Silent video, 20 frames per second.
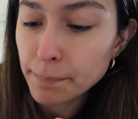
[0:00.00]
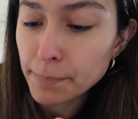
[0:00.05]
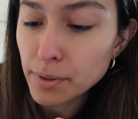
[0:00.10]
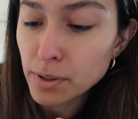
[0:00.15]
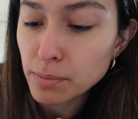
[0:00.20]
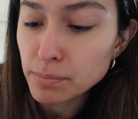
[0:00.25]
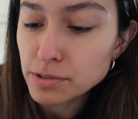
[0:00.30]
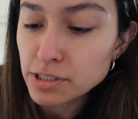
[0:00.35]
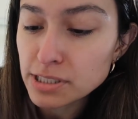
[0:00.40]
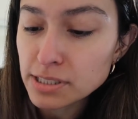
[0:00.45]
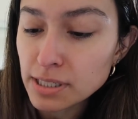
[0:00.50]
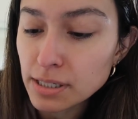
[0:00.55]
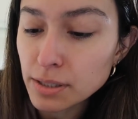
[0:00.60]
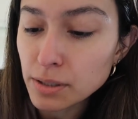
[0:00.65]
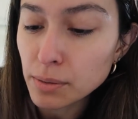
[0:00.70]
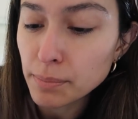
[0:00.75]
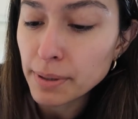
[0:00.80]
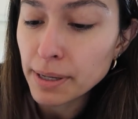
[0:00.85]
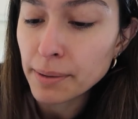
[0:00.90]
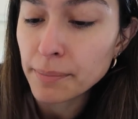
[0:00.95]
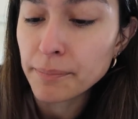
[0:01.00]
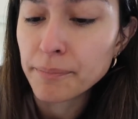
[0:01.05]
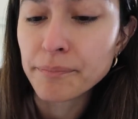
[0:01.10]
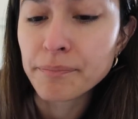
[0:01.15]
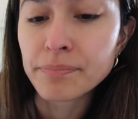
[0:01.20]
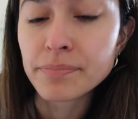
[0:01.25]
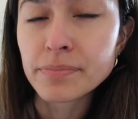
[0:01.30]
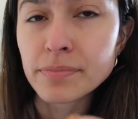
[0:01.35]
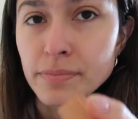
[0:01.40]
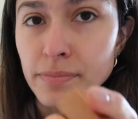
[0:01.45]
Boop, just a little bit,
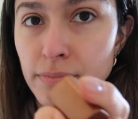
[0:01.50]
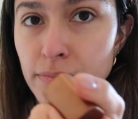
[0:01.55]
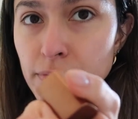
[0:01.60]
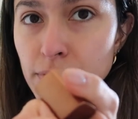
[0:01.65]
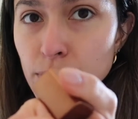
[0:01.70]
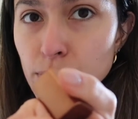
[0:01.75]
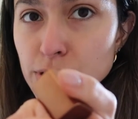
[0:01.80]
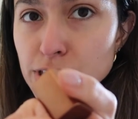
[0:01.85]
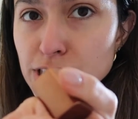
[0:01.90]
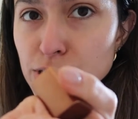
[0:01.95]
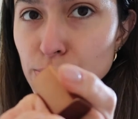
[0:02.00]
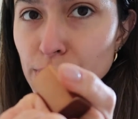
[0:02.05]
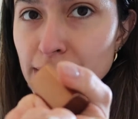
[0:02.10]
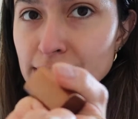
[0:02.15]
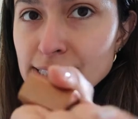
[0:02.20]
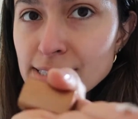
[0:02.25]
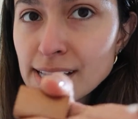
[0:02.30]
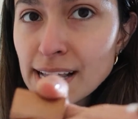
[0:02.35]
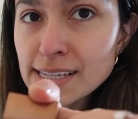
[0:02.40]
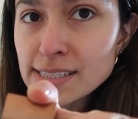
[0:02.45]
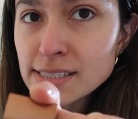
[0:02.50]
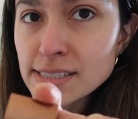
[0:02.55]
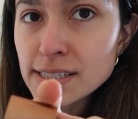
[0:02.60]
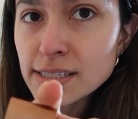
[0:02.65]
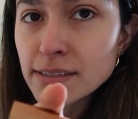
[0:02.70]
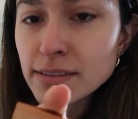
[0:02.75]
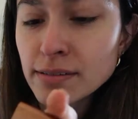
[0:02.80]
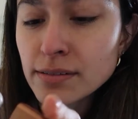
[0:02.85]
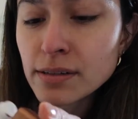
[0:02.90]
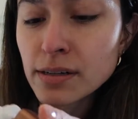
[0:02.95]
which is why it's
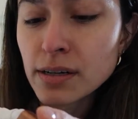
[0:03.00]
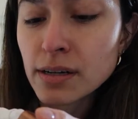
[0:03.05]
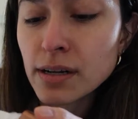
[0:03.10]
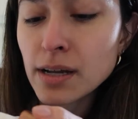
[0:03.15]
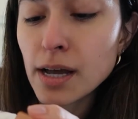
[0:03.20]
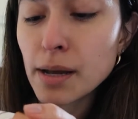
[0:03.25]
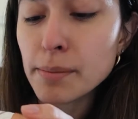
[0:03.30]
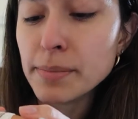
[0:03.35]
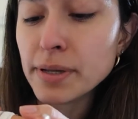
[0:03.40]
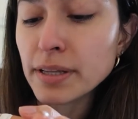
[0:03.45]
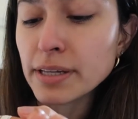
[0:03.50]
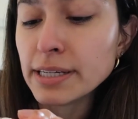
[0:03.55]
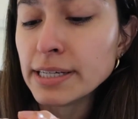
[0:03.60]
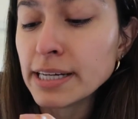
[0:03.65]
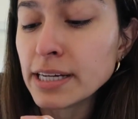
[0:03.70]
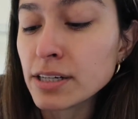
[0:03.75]
lasted a million